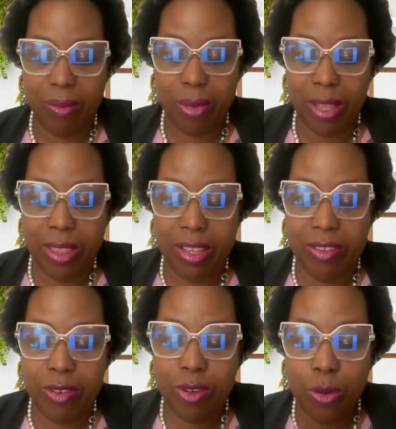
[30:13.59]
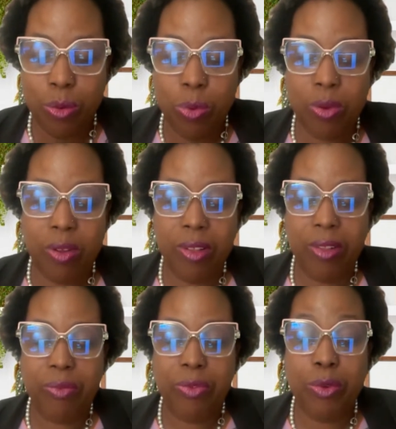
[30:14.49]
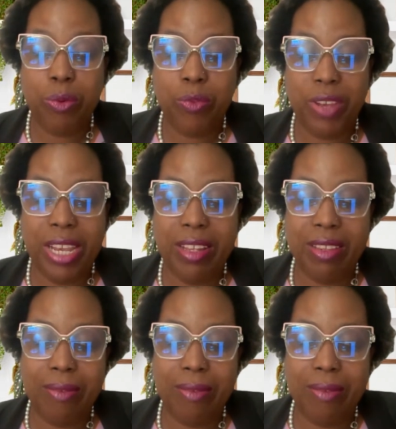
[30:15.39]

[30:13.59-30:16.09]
this new phase